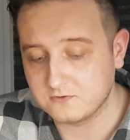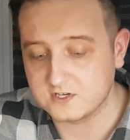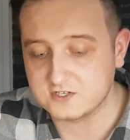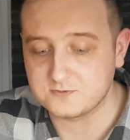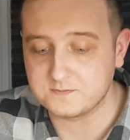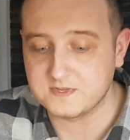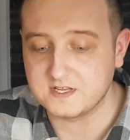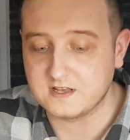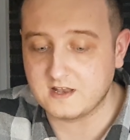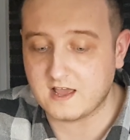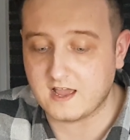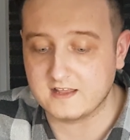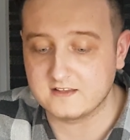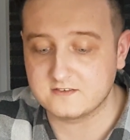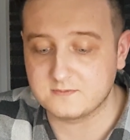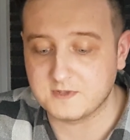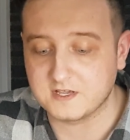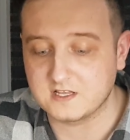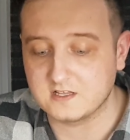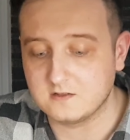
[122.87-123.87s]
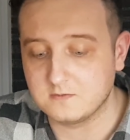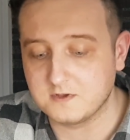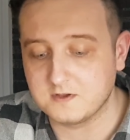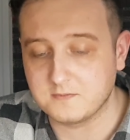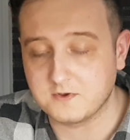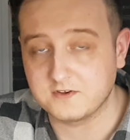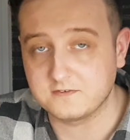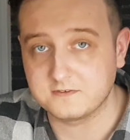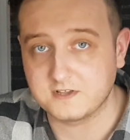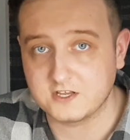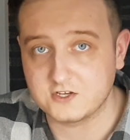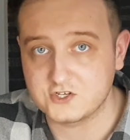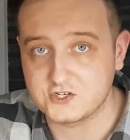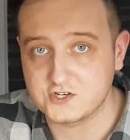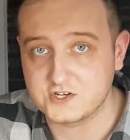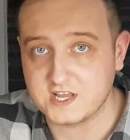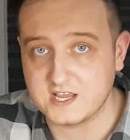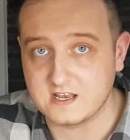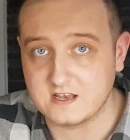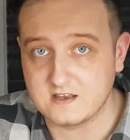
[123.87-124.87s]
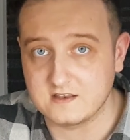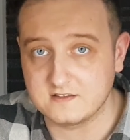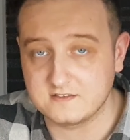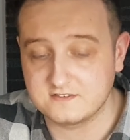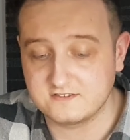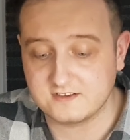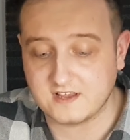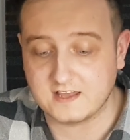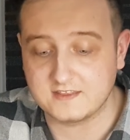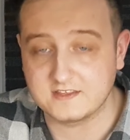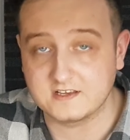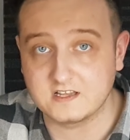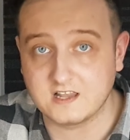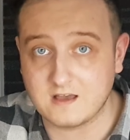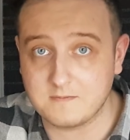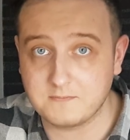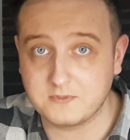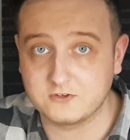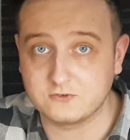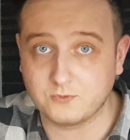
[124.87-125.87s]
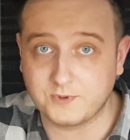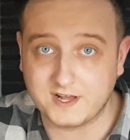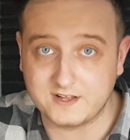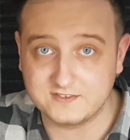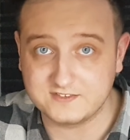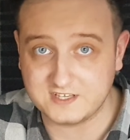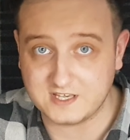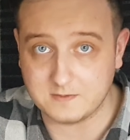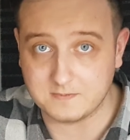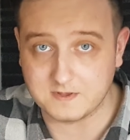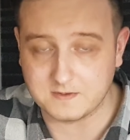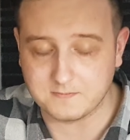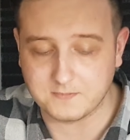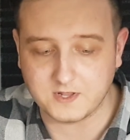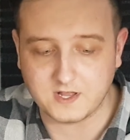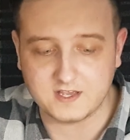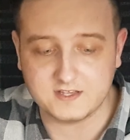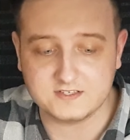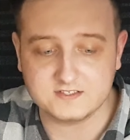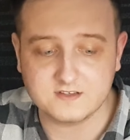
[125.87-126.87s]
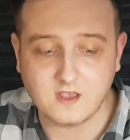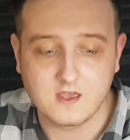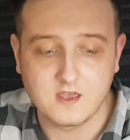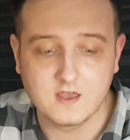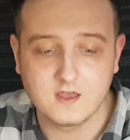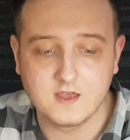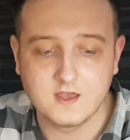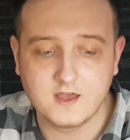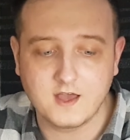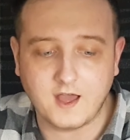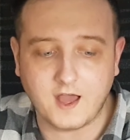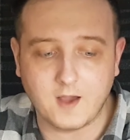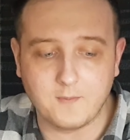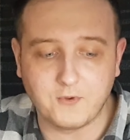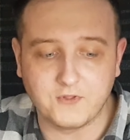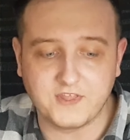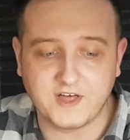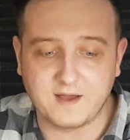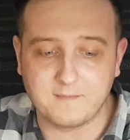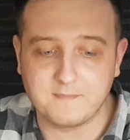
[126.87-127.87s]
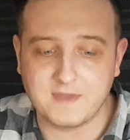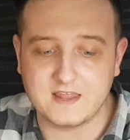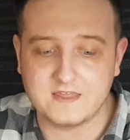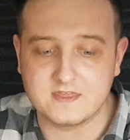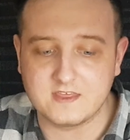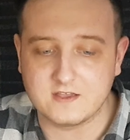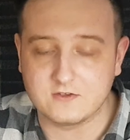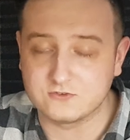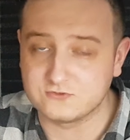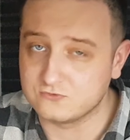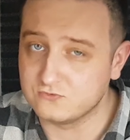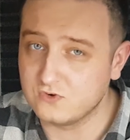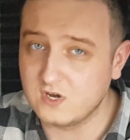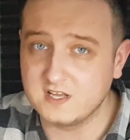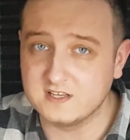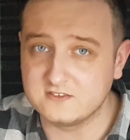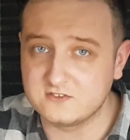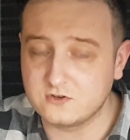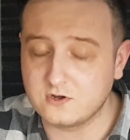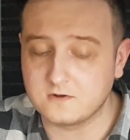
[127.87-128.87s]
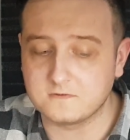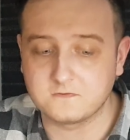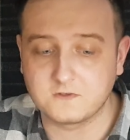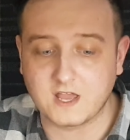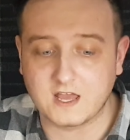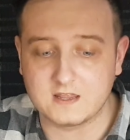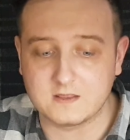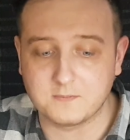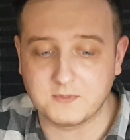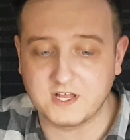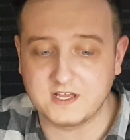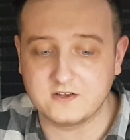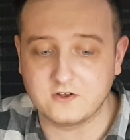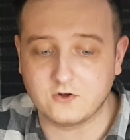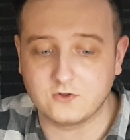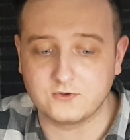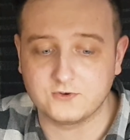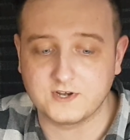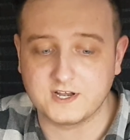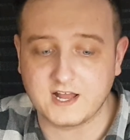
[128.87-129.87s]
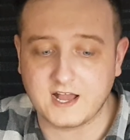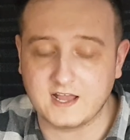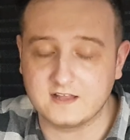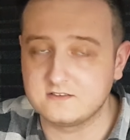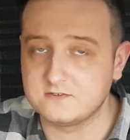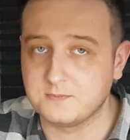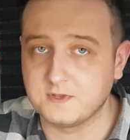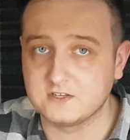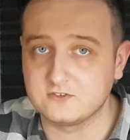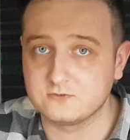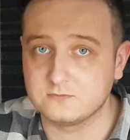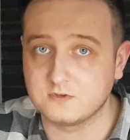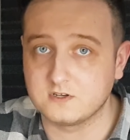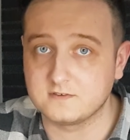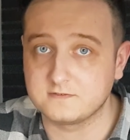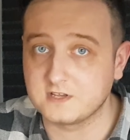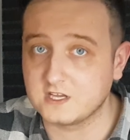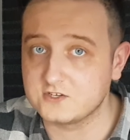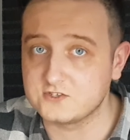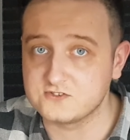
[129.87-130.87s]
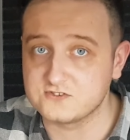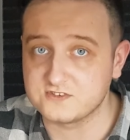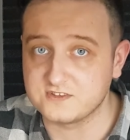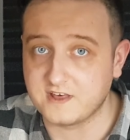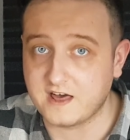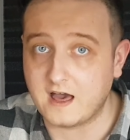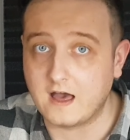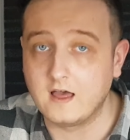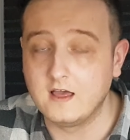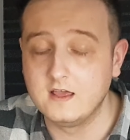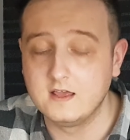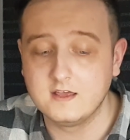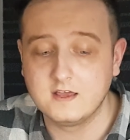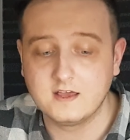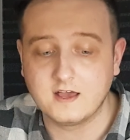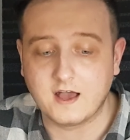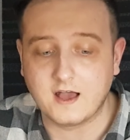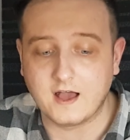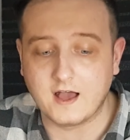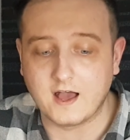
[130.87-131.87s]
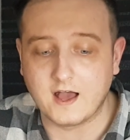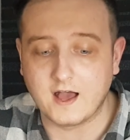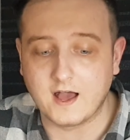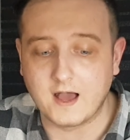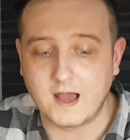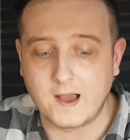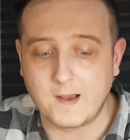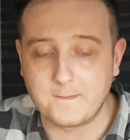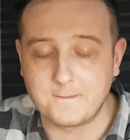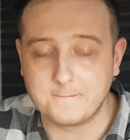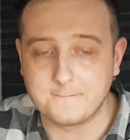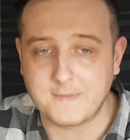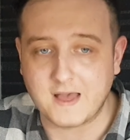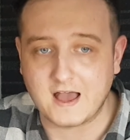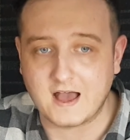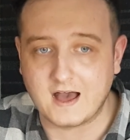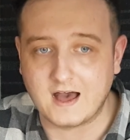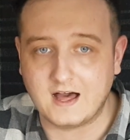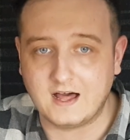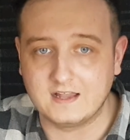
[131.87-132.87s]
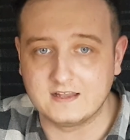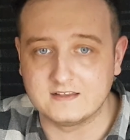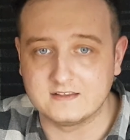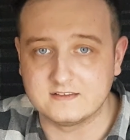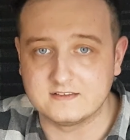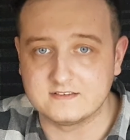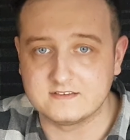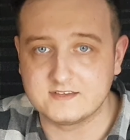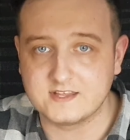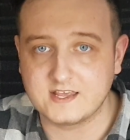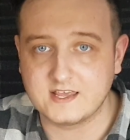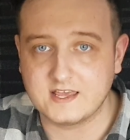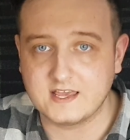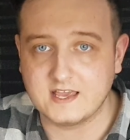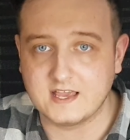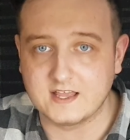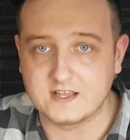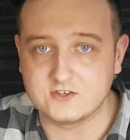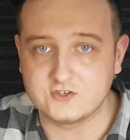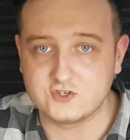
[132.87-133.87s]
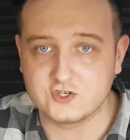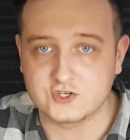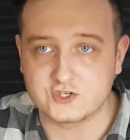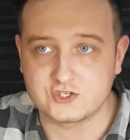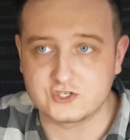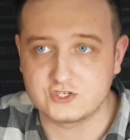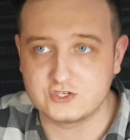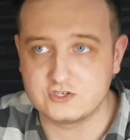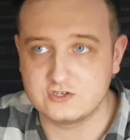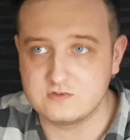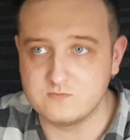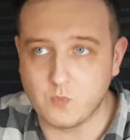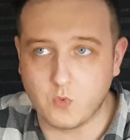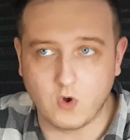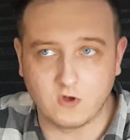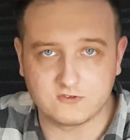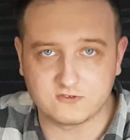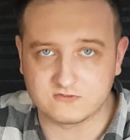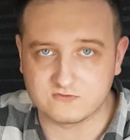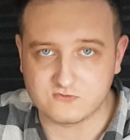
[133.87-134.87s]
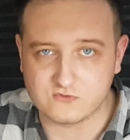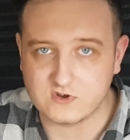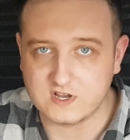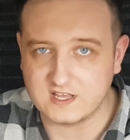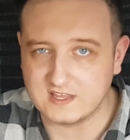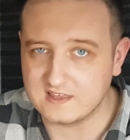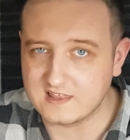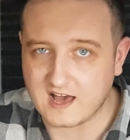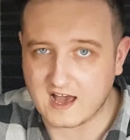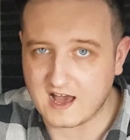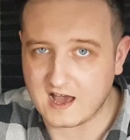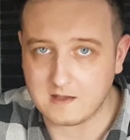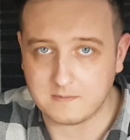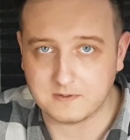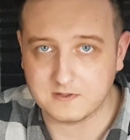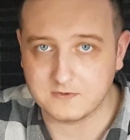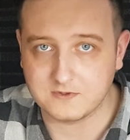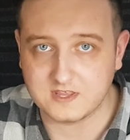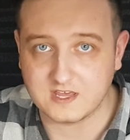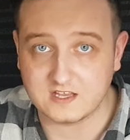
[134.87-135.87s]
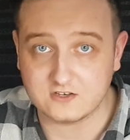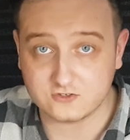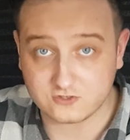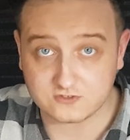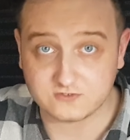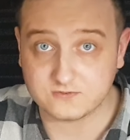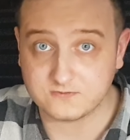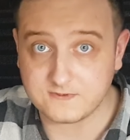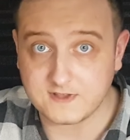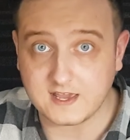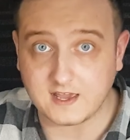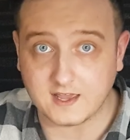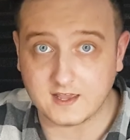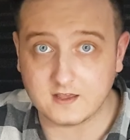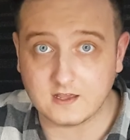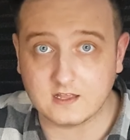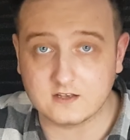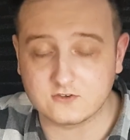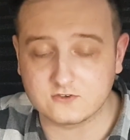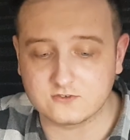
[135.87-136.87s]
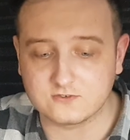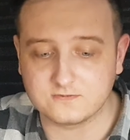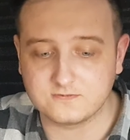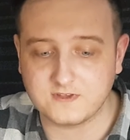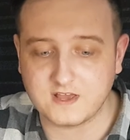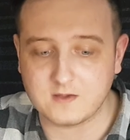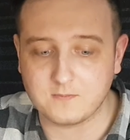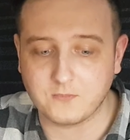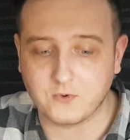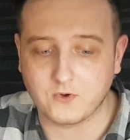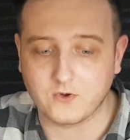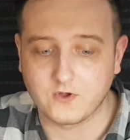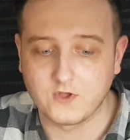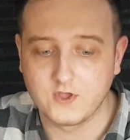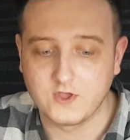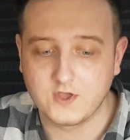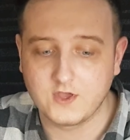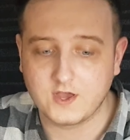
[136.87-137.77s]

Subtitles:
which meant I had to make a little bit of modification inside the clamp as well to keep it in place. But that meant that it was really tough getting the blade holder in. I had to make some modifications for that, and it just wasn't really that happy with it. It does fit, but